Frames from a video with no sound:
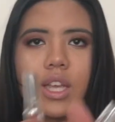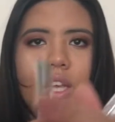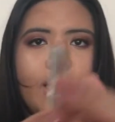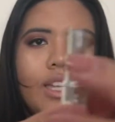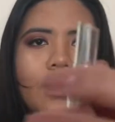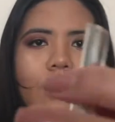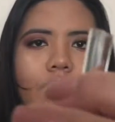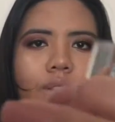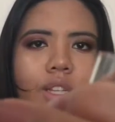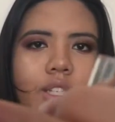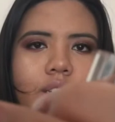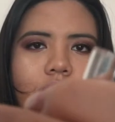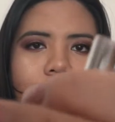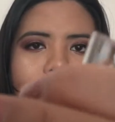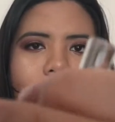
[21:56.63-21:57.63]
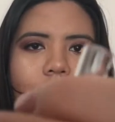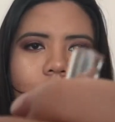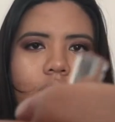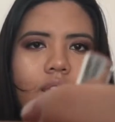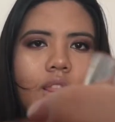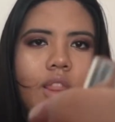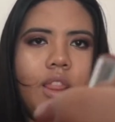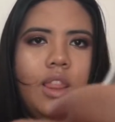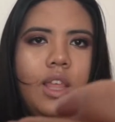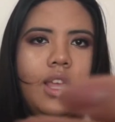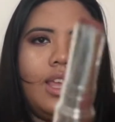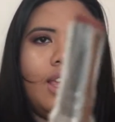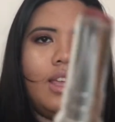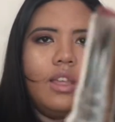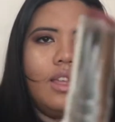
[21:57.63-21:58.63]
And so this is what
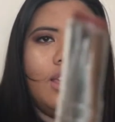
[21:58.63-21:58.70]
the